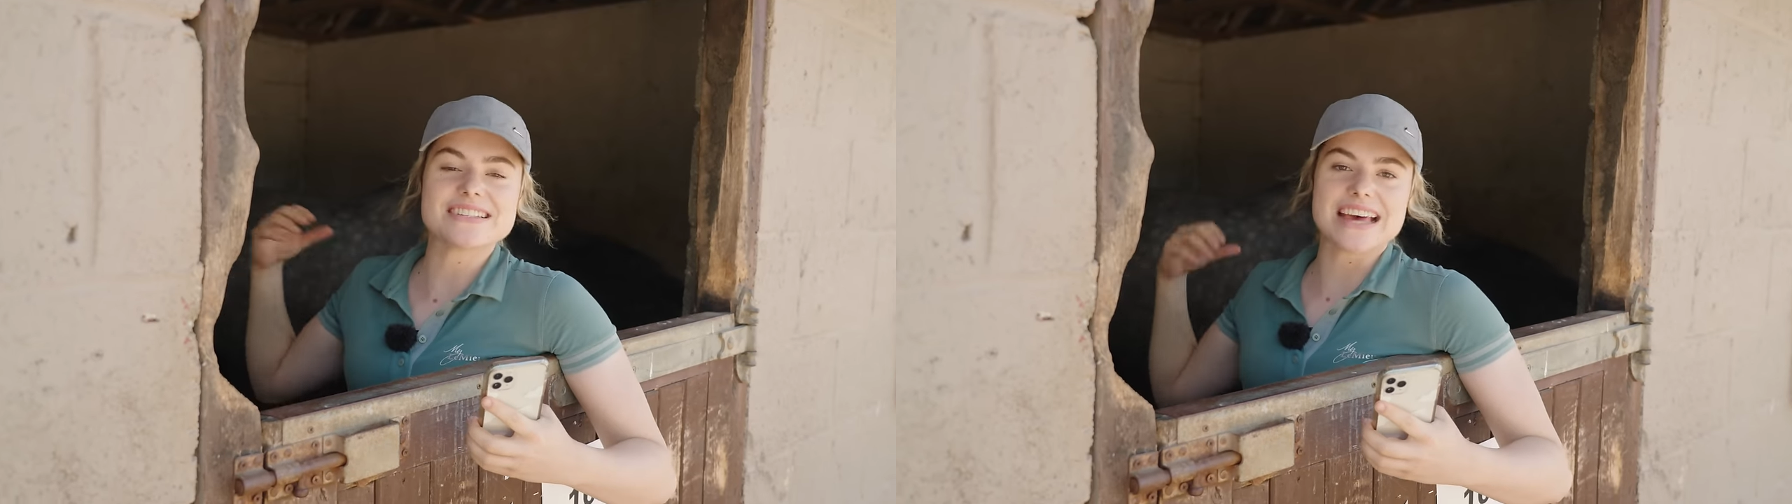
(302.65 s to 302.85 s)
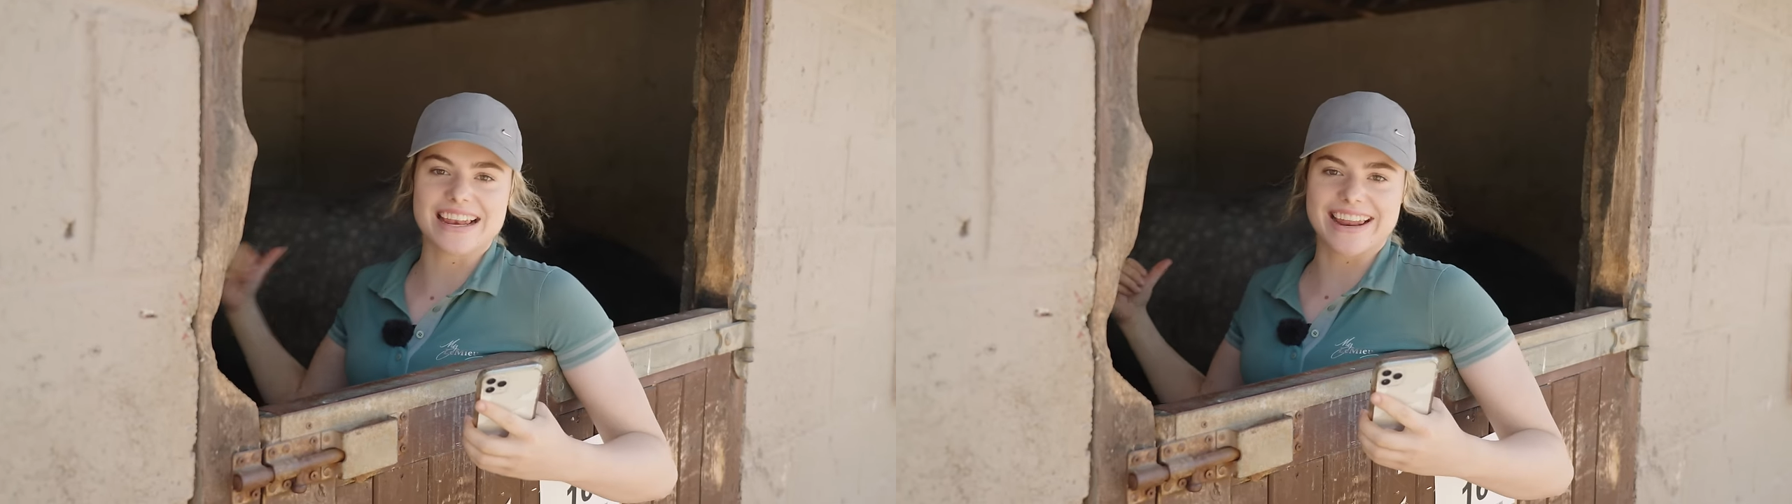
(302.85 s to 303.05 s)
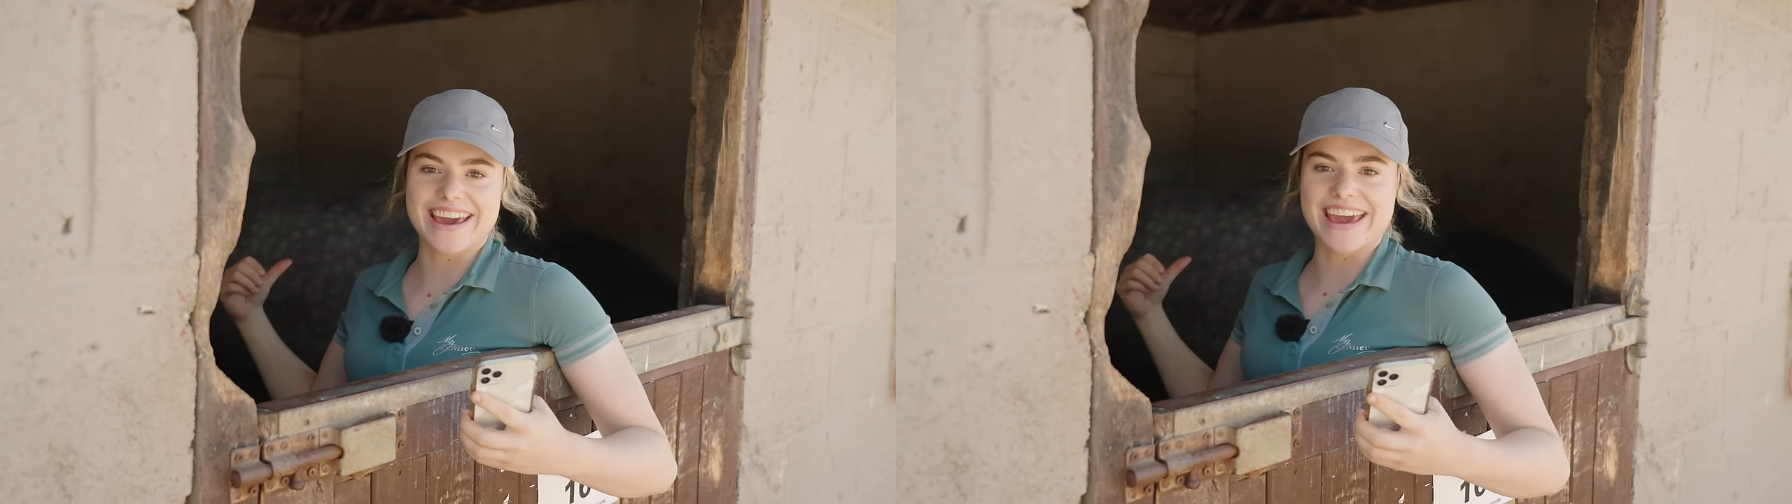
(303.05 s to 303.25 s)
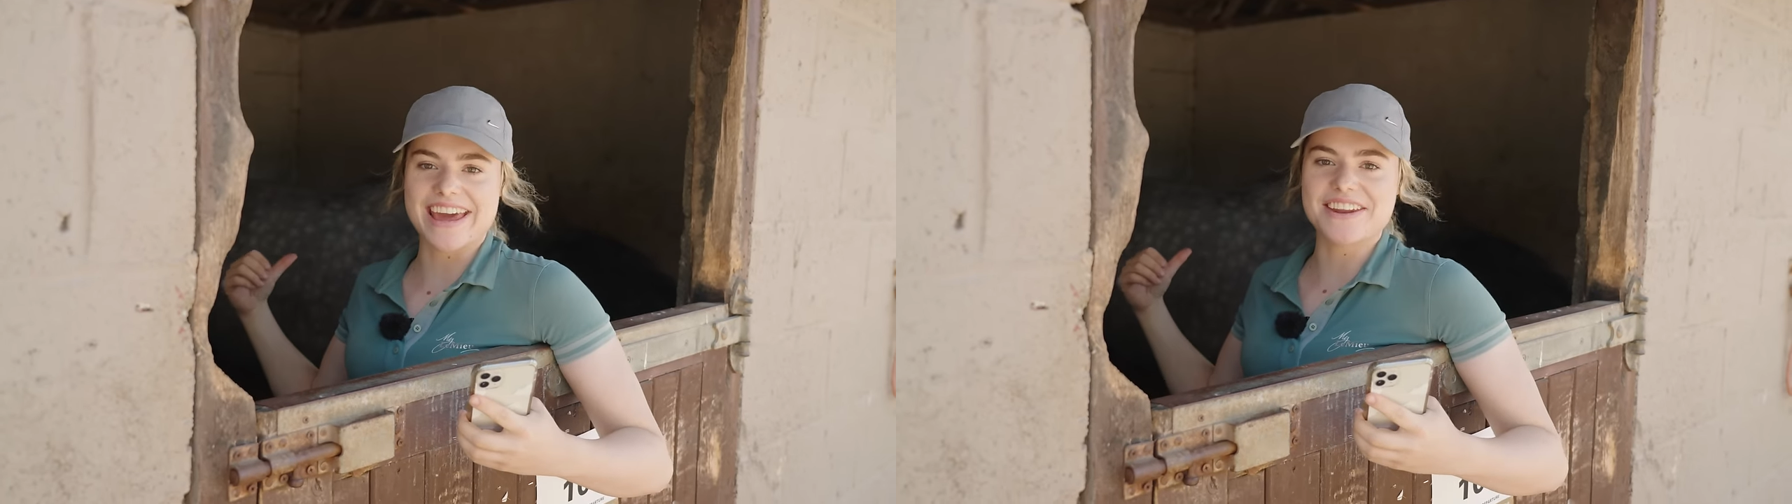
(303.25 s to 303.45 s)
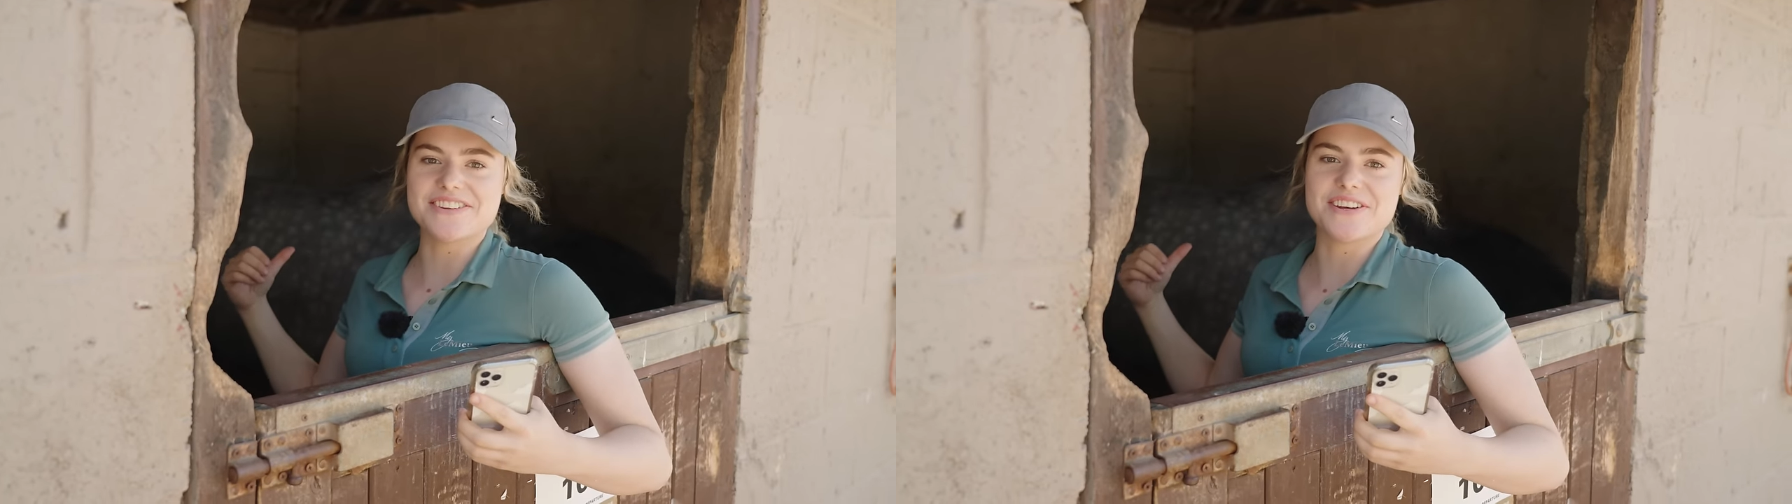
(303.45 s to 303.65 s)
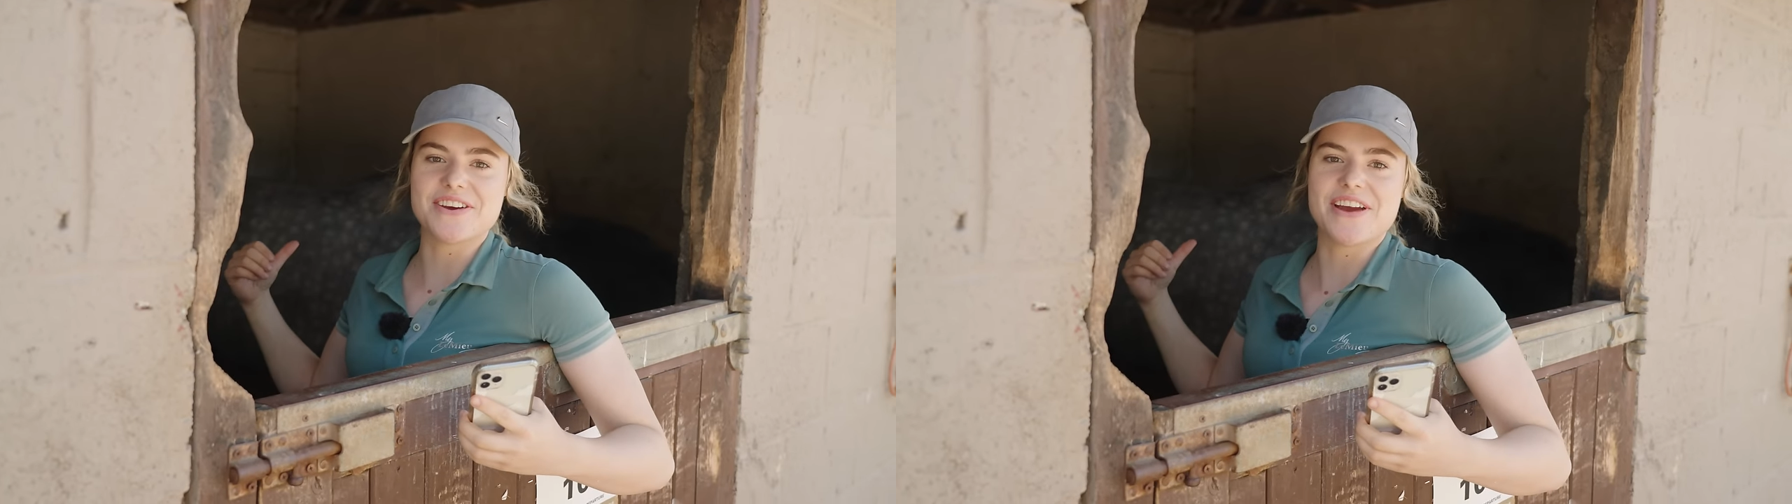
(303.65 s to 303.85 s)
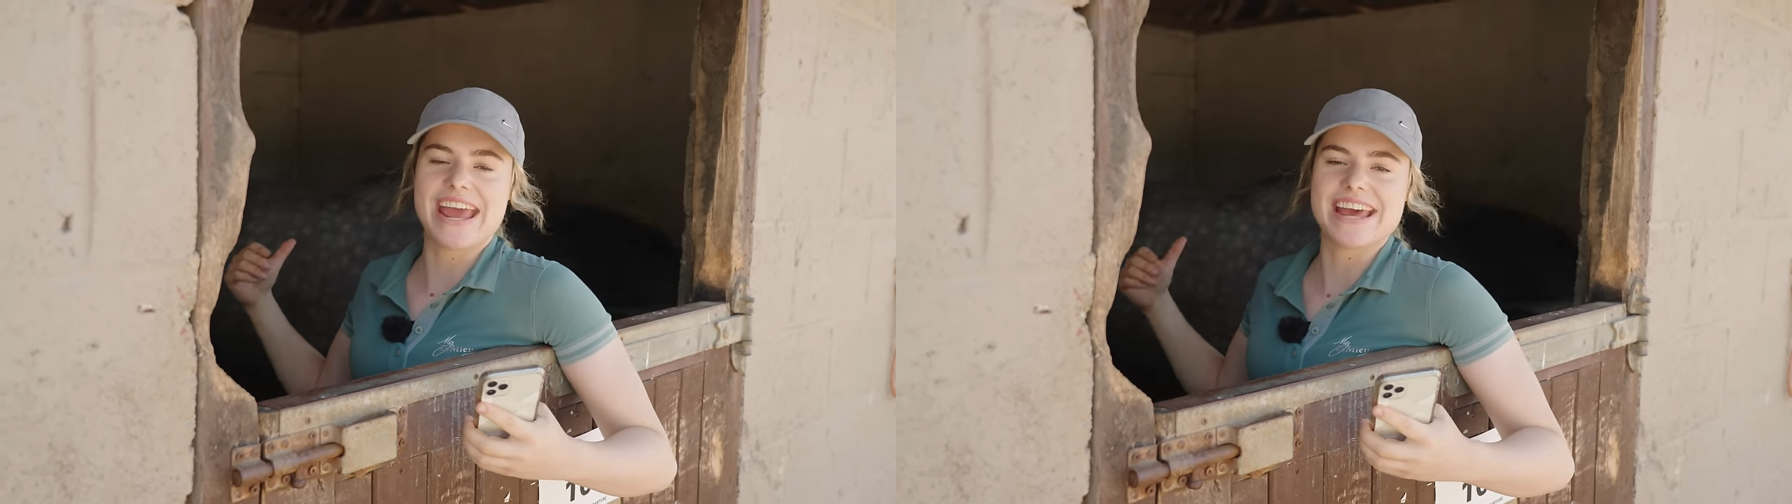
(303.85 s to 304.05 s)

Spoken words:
settling in to